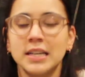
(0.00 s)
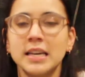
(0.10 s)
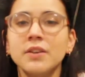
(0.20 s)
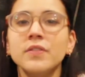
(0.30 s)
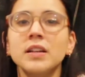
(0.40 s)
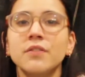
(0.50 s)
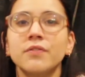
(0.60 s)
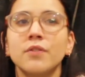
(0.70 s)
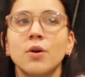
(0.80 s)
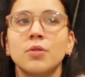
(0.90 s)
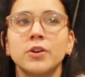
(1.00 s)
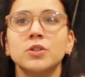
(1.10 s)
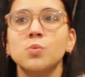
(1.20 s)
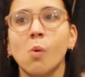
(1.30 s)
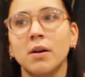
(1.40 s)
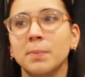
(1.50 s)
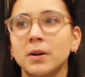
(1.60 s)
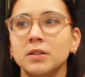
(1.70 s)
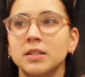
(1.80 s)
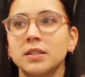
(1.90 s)
Even if there's one
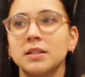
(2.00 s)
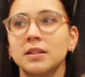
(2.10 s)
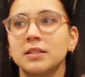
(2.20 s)
person